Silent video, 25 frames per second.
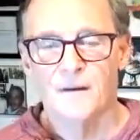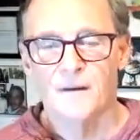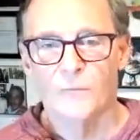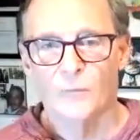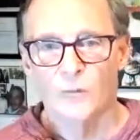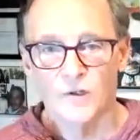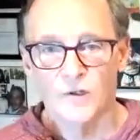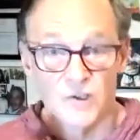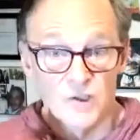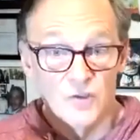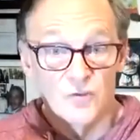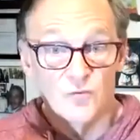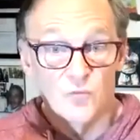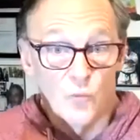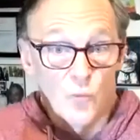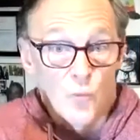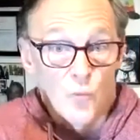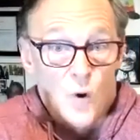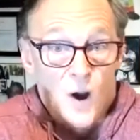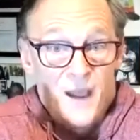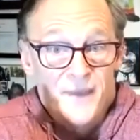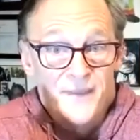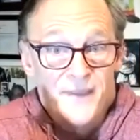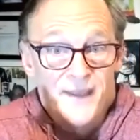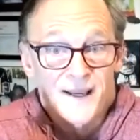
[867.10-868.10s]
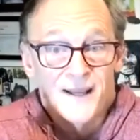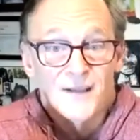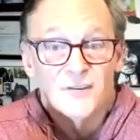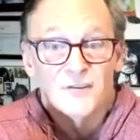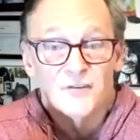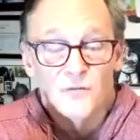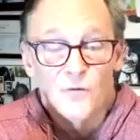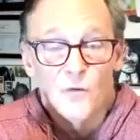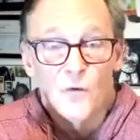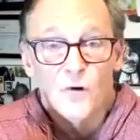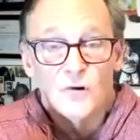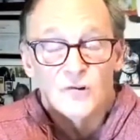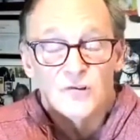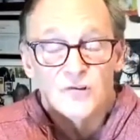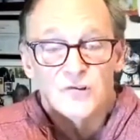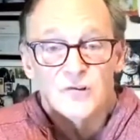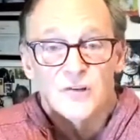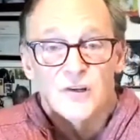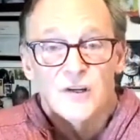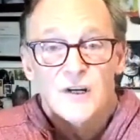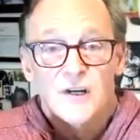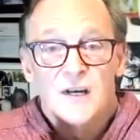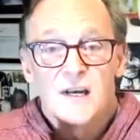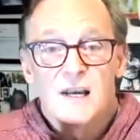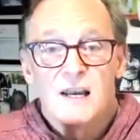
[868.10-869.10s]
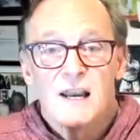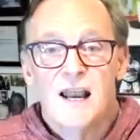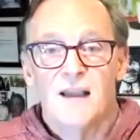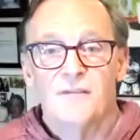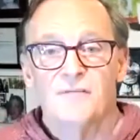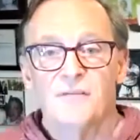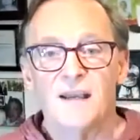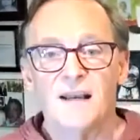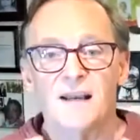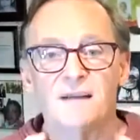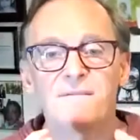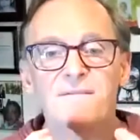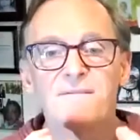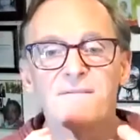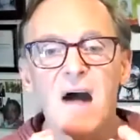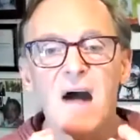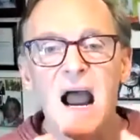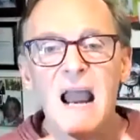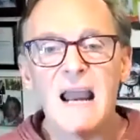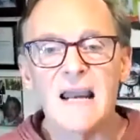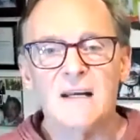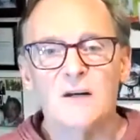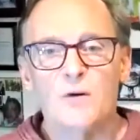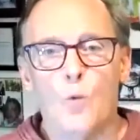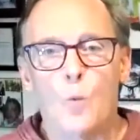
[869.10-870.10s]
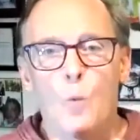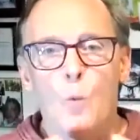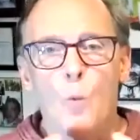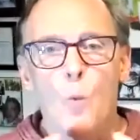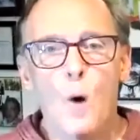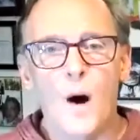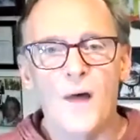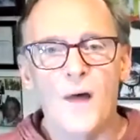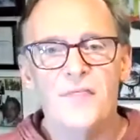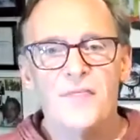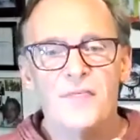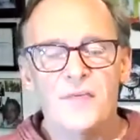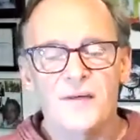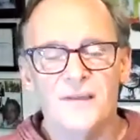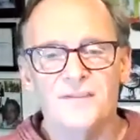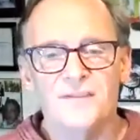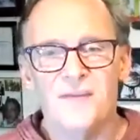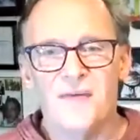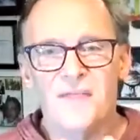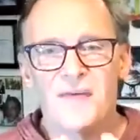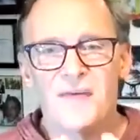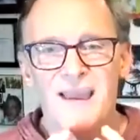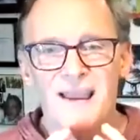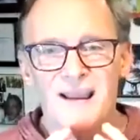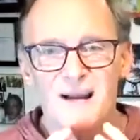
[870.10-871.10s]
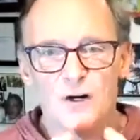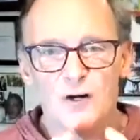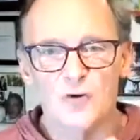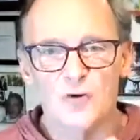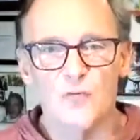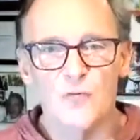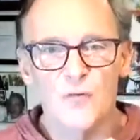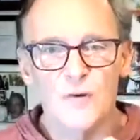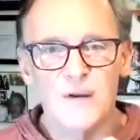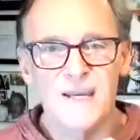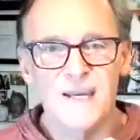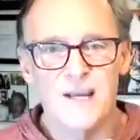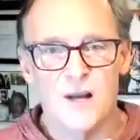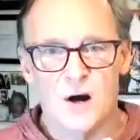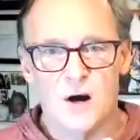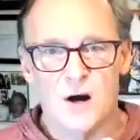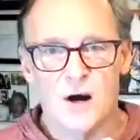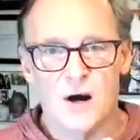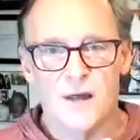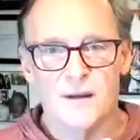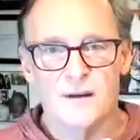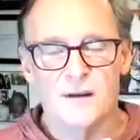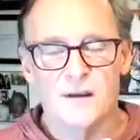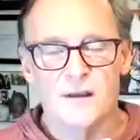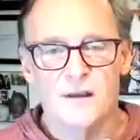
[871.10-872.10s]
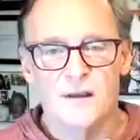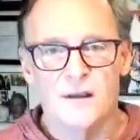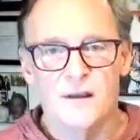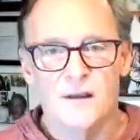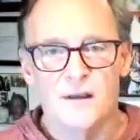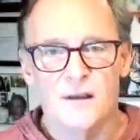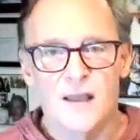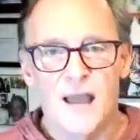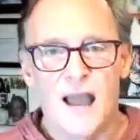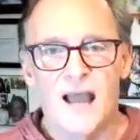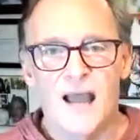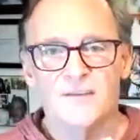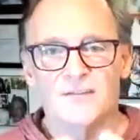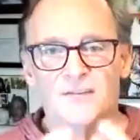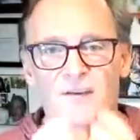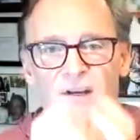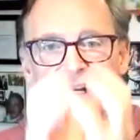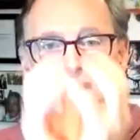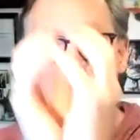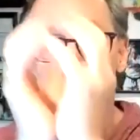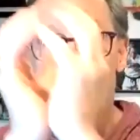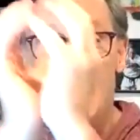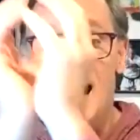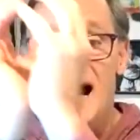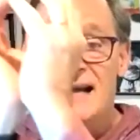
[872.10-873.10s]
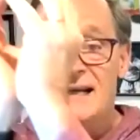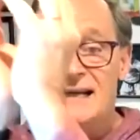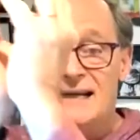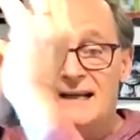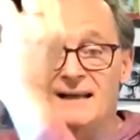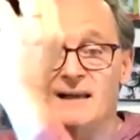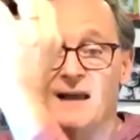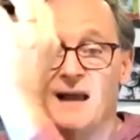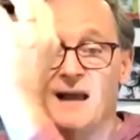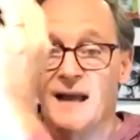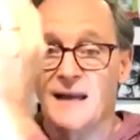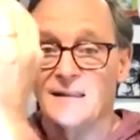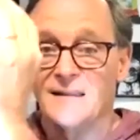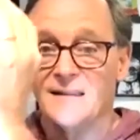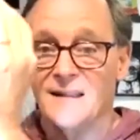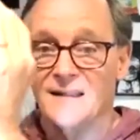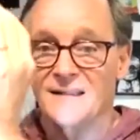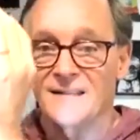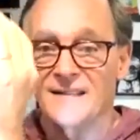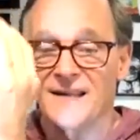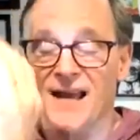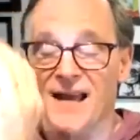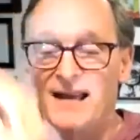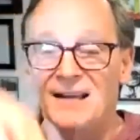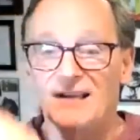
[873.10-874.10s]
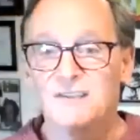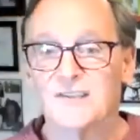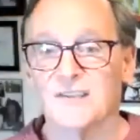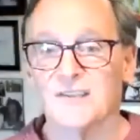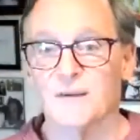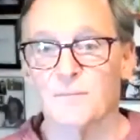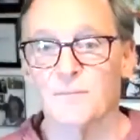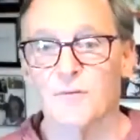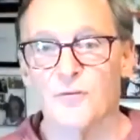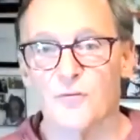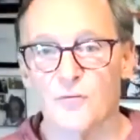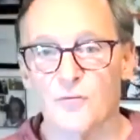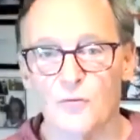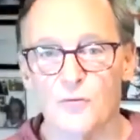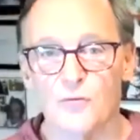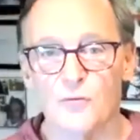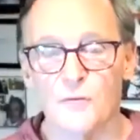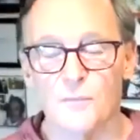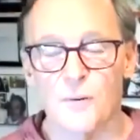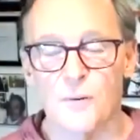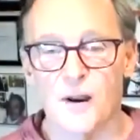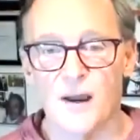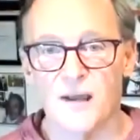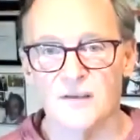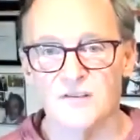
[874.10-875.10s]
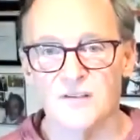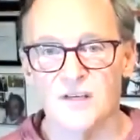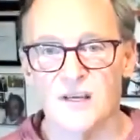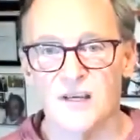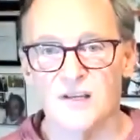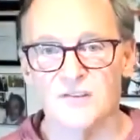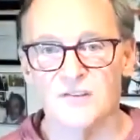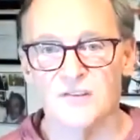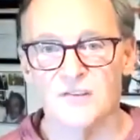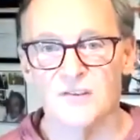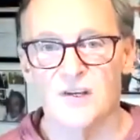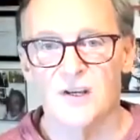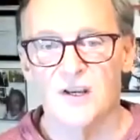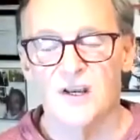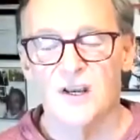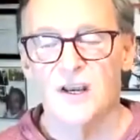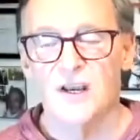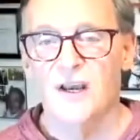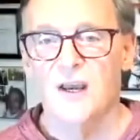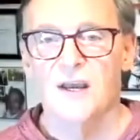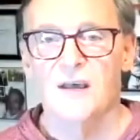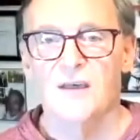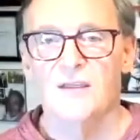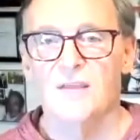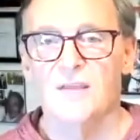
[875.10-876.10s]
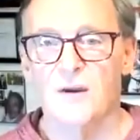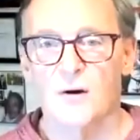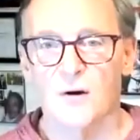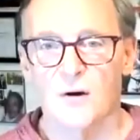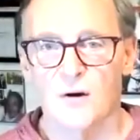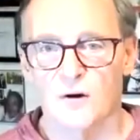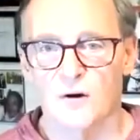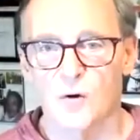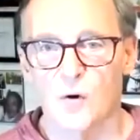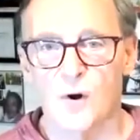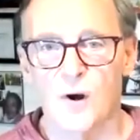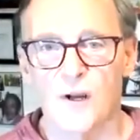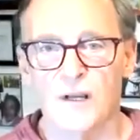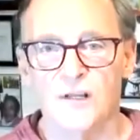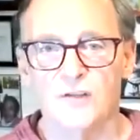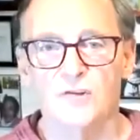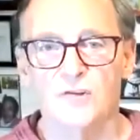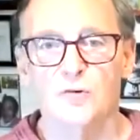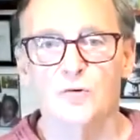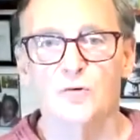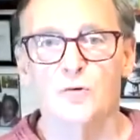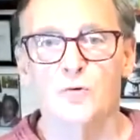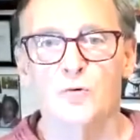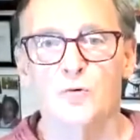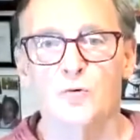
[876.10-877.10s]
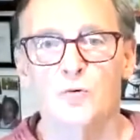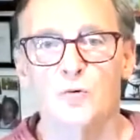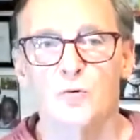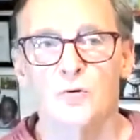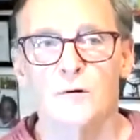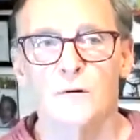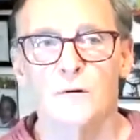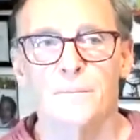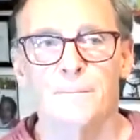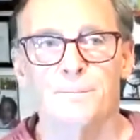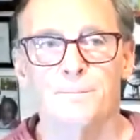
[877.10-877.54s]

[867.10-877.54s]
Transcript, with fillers: which is why they get divorced, if they can find one thing that they agree on as a guiding light that takes them through the process, they are going to